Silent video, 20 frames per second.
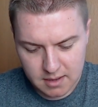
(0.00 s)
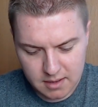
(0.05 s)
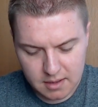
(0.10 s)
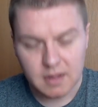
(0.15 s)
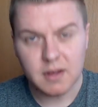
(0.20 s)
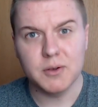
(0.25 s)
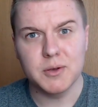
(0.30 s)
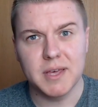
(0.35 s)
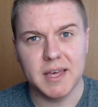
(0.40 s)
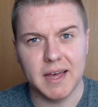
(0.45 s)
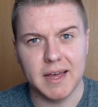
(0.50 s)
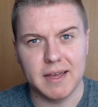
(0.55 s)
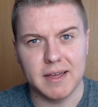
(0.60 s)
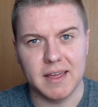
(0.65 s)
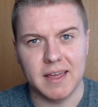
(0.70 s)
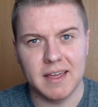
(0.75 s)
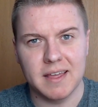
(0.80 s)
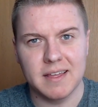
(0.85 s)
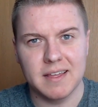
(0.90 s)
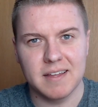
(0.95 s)

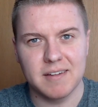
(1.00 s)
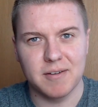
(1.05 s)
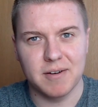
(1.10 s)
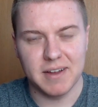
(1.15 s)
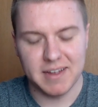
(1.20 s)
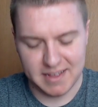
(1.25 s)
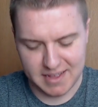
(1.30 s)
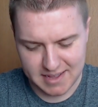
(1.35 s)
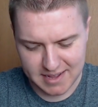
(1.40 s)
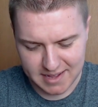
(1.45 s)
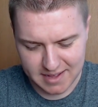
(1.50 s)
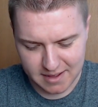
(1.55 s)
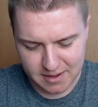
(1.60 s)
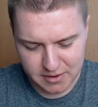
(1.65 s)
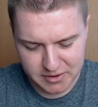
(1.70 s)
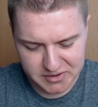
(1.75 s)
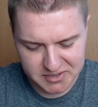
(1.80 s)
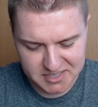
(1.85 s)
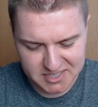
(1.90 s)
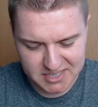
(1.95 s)
Okay, right, here
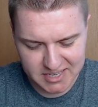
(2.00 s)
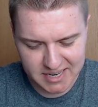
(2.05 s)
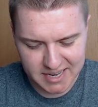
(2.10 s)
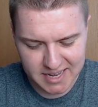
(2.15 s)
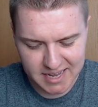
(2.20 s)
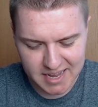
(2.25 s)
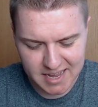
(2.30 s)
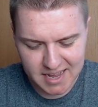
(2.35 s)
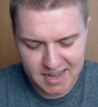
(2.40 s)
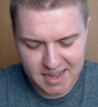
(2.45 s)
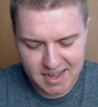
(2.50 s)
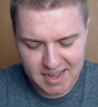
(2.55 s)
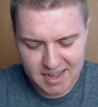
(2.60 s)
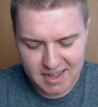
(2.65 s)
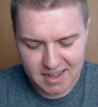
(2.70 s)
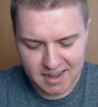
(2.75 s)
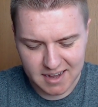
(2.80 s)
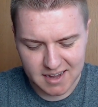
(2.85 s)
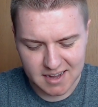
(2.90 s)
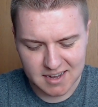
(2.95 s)
goes.
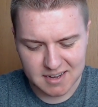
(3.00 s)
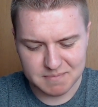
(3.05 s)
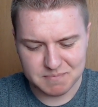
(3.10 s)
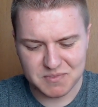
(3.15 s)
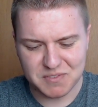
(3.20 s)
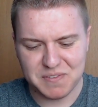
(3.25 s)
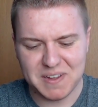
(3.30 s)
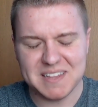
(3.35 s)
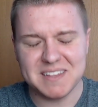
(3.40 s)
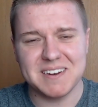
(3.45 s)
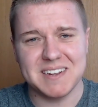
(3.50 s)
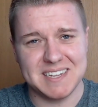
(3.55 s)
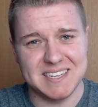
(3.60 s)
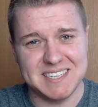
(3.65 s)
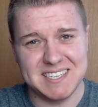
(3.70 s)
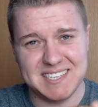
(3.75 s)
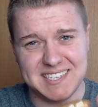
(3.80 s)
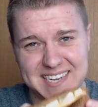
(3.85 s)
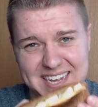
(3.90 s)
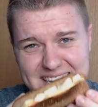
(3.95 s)
The fact that I can
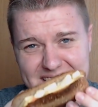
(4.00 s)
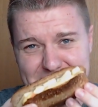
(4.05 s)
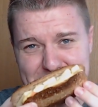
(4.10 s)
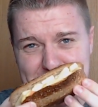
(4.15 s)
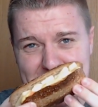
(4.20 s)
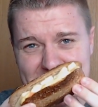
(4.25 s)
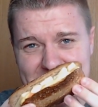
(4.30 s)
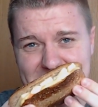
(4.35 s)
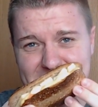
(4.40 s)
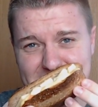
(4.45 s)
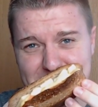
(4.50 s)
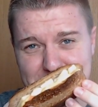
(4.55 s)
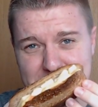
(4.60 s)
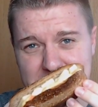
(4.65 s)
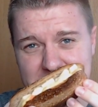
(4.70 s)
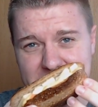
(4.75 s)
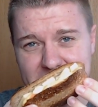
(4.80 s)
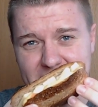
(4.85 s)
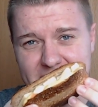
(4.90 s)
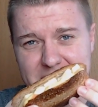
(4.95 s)
see the mustard and
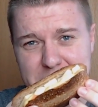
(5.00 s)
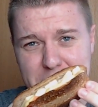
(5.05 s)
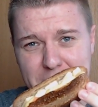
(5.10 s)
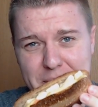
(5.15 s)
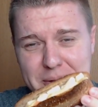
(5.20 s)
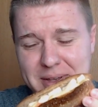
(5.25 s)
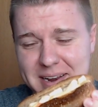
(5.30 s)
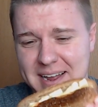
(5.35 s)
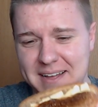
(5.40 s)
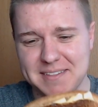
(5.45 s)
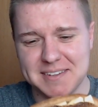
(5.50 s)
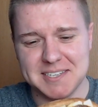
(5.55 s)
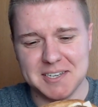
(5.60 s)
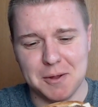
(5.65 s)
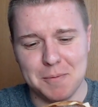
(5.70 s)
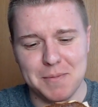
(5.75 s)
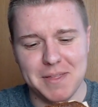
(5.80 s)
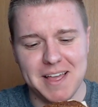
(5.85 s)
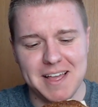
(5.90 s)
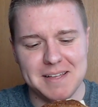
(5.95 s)
banana poking out the
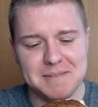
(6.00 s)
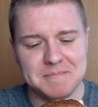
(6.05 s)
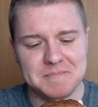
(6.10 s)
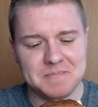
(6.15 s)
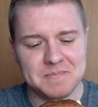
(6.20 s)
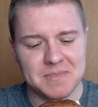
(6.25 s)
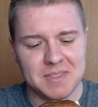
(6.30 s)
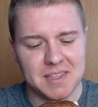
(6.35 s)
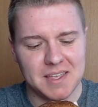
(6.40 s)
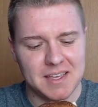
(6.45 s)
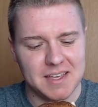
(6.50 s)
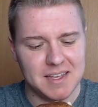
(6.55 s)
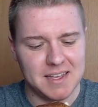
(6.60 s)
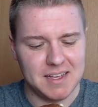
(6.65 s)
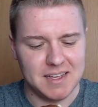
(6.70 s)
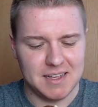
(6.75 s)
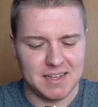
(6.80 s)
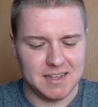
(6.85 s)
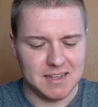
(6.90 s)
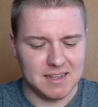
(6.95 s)
top there.
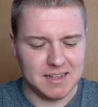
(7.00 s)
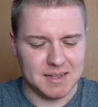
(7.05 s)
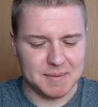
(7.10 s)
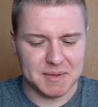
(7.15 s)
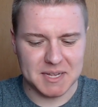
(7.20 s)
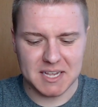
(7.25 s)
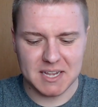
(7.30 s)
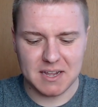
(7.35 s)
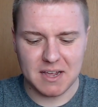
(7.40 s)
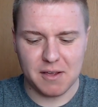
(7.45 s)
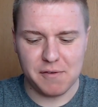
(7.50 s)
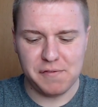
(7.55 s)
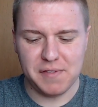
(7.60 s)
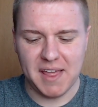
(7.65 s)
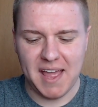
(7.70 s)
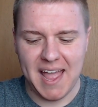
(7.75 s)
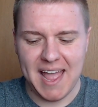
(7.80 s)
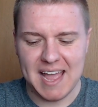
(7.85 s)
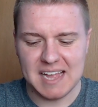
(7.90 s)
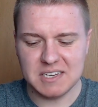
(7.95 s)
Am I going to go for the
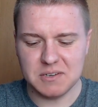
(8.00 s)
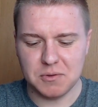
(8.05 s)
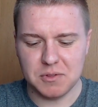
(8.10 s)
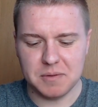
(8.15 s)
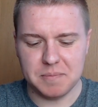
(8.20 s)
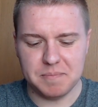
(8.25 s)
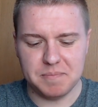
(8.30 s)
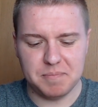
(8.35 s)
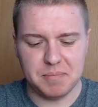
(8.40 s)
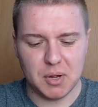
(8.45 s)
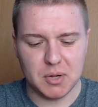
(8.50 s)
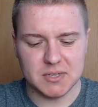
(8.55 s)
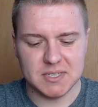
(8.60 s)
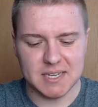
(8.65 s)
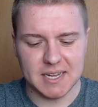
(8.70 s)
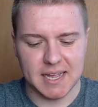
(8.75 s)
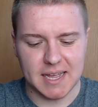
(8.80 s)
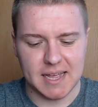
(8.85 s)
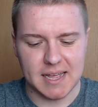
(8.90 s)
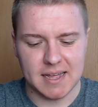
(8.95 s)
head or the
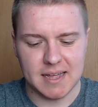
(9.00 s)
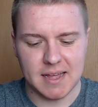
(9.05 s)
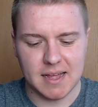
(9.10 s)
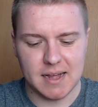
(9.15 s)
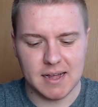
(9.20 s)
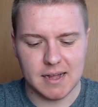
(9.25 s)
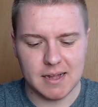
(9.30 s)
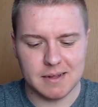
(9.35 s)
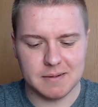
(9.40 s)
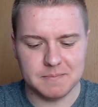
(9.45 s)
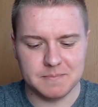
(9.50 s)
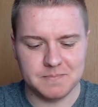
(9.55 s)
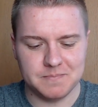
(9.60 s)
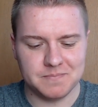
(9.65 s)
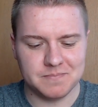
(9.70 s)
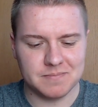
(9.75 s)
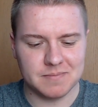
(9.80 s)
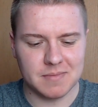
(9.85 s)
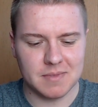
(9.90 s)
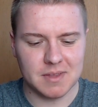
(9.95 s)
body?
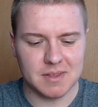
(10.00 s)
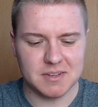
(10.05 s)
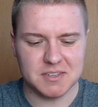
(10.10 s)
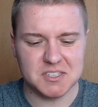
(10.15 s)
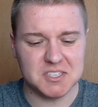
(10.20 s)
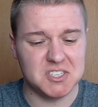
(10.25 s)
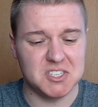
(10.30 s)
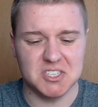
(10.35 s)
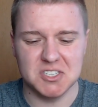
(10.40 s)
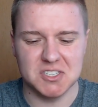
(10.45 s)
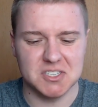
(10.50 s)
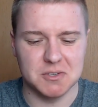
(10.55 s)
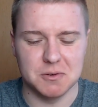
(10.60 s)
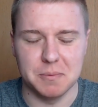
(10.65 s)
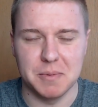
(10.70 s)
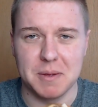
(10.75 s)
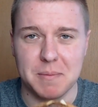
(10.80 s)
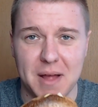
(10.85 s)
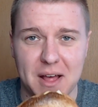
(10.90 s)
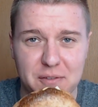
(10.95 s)
Let's just do a
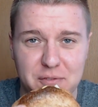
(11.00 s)
big mouth